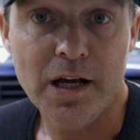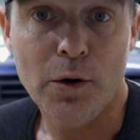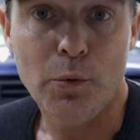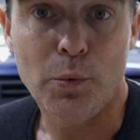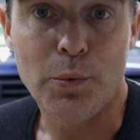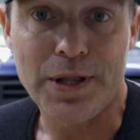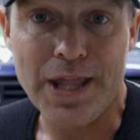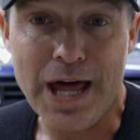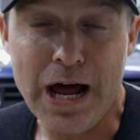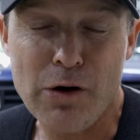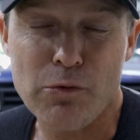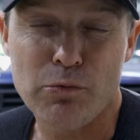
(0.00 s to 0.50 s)

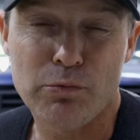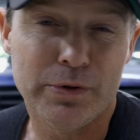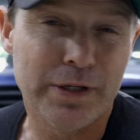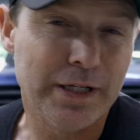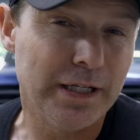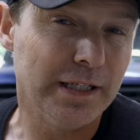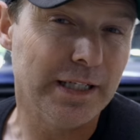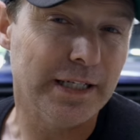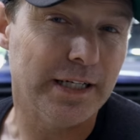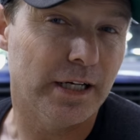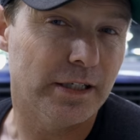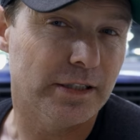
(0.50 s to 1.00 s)
without
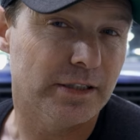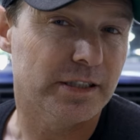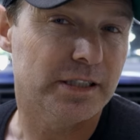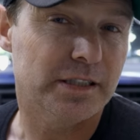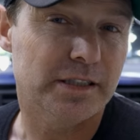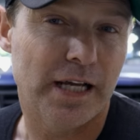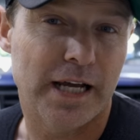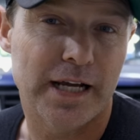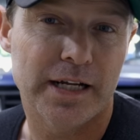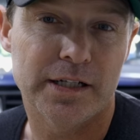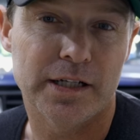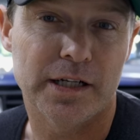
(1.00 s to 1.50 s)
really
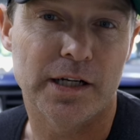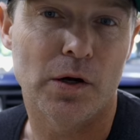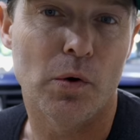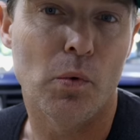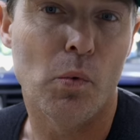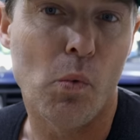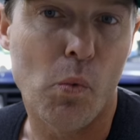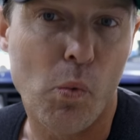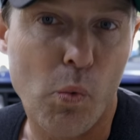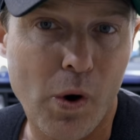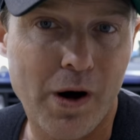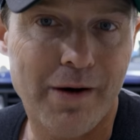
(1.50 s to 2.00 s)
understanding
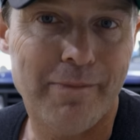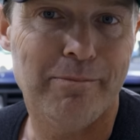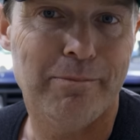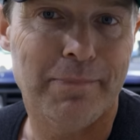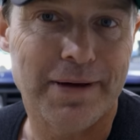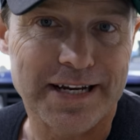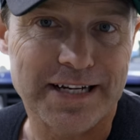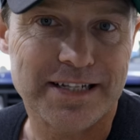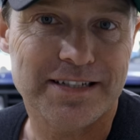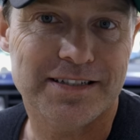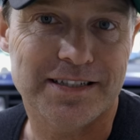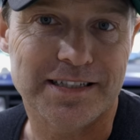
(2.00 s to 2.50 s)
what
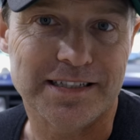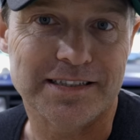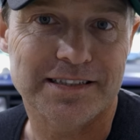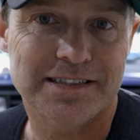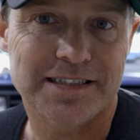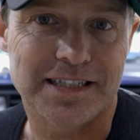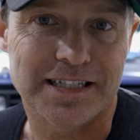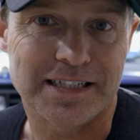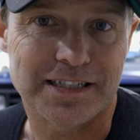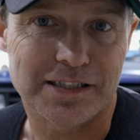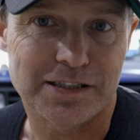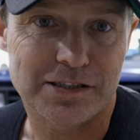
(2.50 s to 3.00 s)
makes these
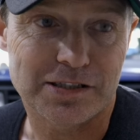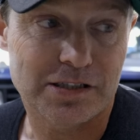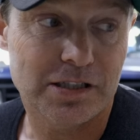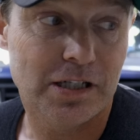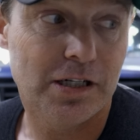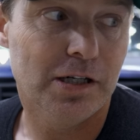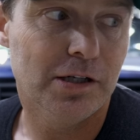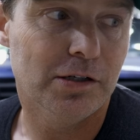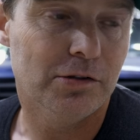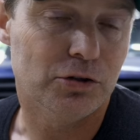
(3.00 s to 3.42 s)
things